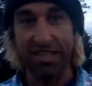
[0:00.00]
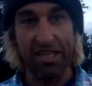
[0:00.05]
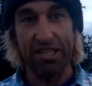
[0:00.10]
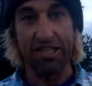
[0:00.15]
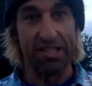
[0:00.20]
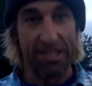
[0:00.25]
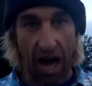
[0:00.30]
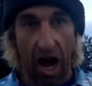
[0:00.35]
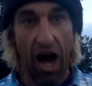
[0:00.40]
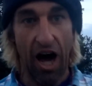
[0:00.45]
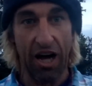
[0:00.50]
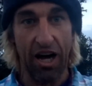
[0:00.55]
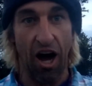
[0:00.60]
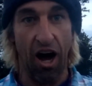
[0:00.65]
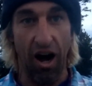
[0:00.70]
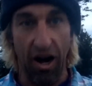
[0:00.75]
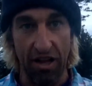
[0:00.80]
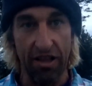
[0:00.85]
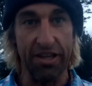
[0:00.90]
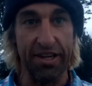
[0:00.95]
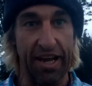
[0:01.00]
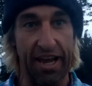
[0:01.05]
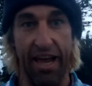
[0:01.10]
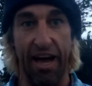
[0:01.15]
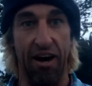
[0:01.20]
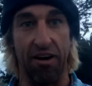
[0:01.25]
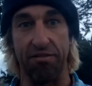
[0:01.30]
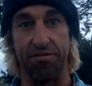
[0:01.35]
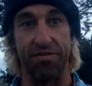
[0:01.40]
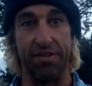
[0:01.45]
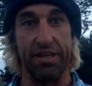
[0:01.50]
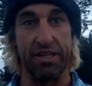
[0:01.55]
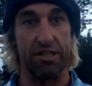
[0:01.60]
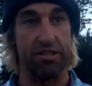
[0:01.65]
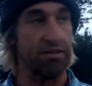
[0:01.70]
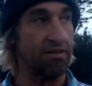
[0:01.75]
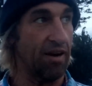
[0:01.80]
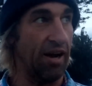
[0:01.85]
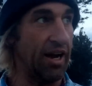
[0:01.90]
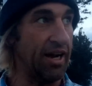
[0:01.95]
is Doc Holliday
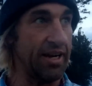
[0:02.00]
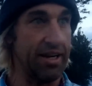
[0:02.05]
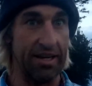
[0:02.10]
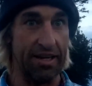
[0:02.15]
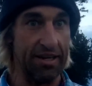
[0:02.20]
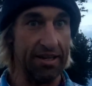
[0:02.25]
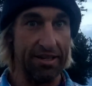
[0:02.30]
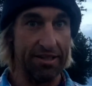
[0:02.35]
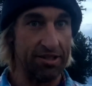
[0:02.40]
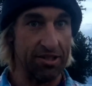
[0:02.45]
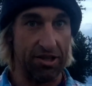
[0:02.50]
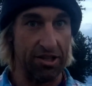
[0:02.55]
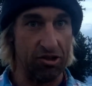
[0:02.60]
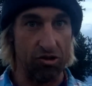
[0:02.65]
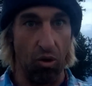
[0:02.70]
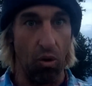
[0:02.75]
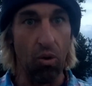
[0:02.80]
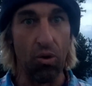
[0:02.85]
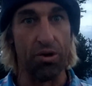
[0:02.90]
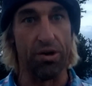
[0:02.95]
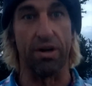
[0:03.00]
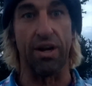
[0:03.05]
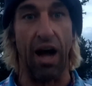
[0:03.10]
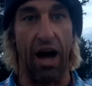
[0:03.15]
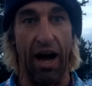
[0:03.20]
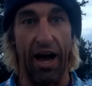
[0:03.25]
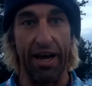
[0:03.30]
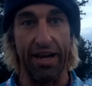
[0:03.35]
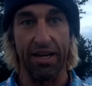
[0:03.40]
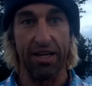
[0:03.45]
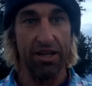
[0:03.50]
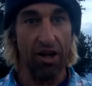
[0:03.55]
outfits, right? It's this older guy.